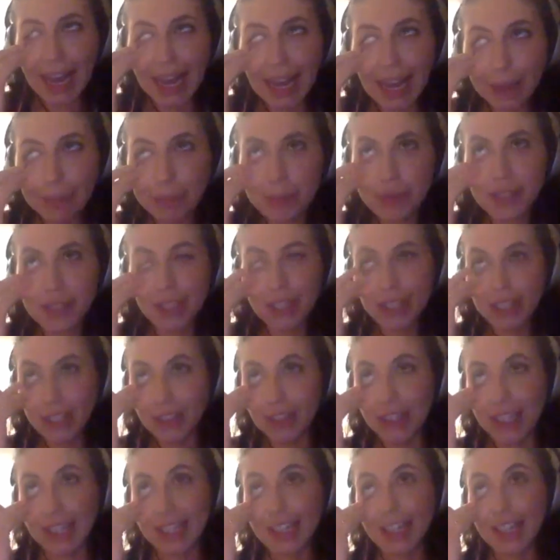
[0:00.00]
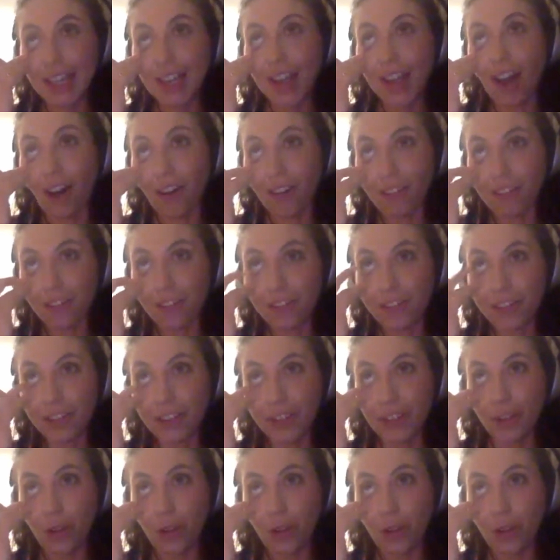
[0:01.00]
absolutely loved